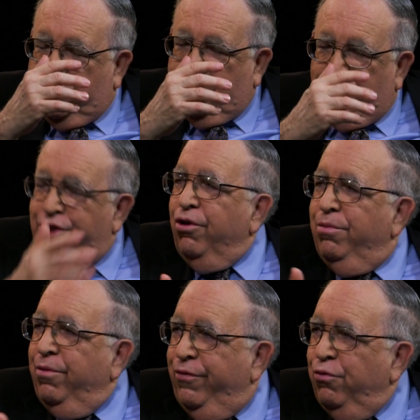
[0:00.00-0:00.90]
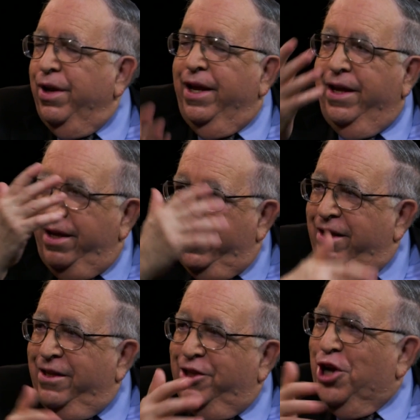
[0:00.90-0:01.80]
Toshiro Mifune,
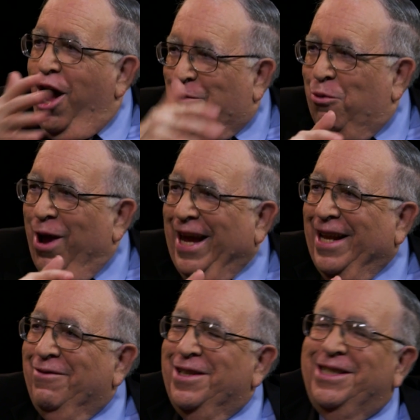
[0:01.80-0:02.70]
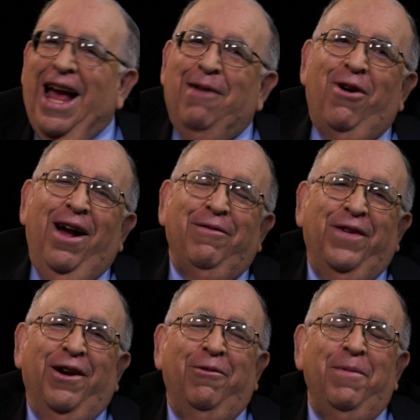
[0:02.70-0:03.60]
the John Wayne of the samurai
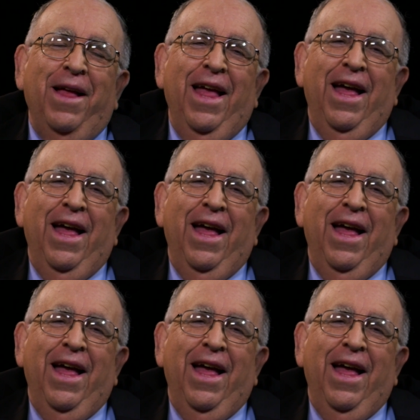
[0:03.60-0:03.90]
film.